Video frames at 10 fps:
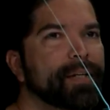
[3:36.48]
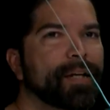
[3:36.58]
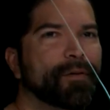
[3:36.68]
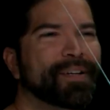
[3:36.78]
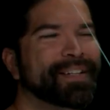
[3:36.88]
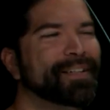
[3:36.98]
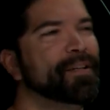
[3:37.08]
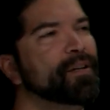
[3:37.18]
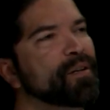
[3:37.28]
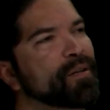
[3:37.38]
Now,
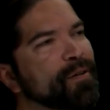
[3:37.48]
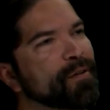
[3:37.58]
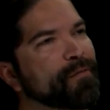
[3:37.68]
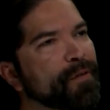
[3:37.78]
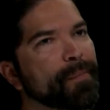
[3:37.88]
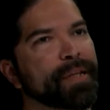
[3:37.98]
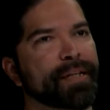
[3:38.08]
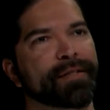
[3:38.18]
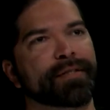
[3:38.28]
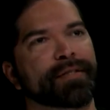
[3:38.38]
from
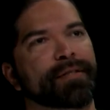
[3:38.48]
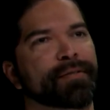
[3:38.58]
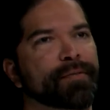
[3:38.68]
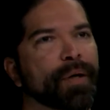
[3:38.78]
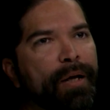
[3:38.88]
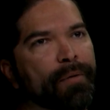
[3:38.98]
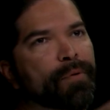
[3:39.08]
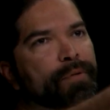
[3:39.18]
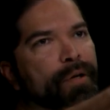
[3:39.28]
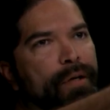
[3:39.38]
these, you know, I
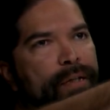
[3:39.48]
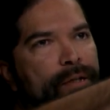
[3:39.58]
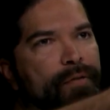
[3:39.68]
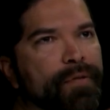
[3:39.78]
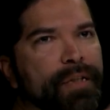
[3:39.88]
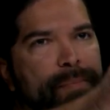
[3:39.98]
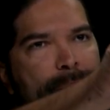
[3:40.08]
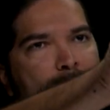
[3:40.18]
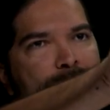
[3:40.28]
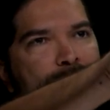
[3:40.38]
wrote dark and then overslept. I
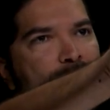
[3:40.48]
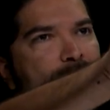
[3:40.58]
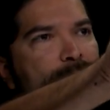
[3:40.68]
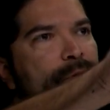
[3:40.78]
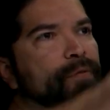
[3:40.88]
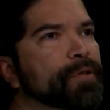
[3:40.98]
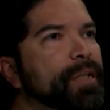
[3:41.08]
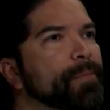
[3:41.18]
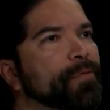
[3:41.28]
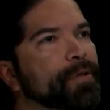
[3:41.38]
probably should have written
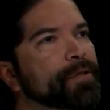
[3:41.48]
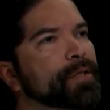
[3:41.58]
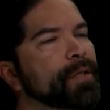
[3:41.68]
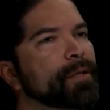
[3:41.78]
overslept first.